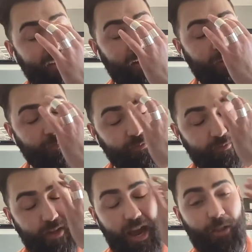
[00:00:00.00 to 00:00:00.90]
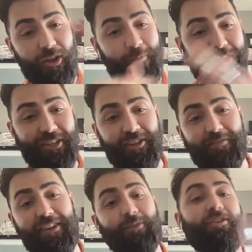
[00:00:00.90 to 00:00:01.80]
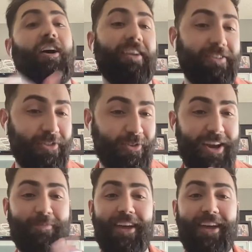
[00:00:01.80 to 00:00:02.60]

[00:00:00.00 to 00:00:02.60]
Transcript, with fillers: I look at my TikTok videos on Instagram.